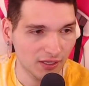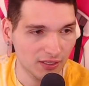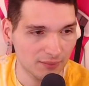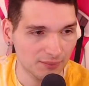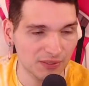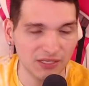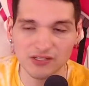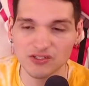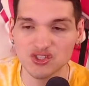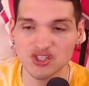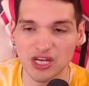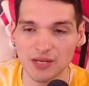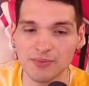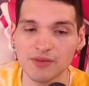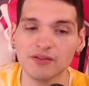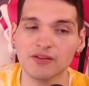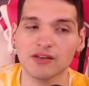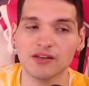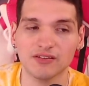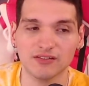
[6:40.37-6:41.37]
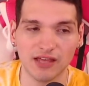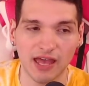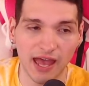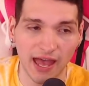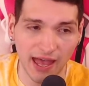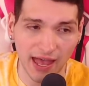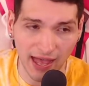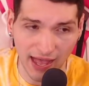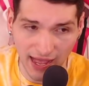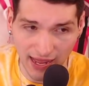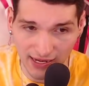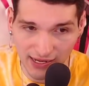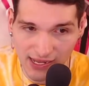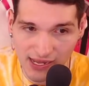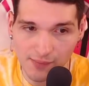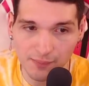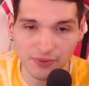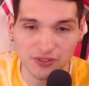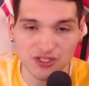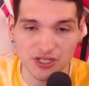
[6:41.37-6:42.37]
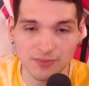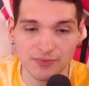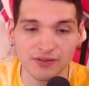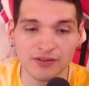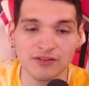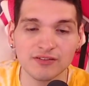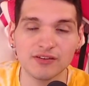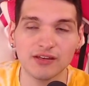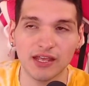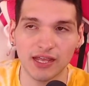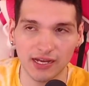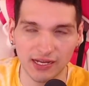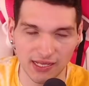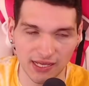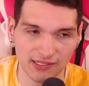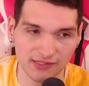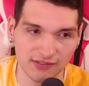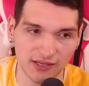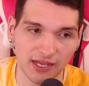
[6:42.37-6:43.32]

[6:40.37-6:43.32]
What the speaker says: because Jamie Lynn has had it, but Jamie Lynn's an idiot.